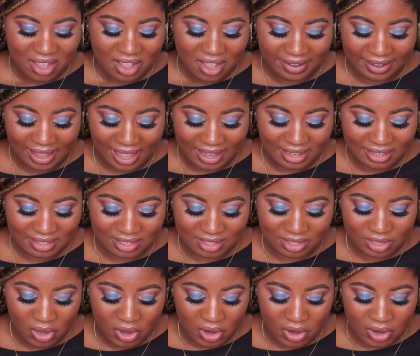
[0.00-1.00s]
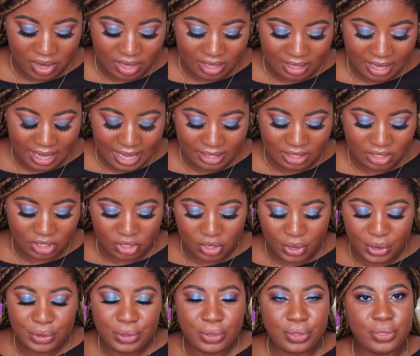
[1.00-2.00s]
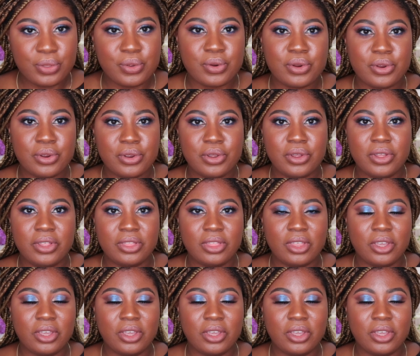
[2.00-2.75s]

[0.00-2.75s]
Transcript: Okay, so let's go through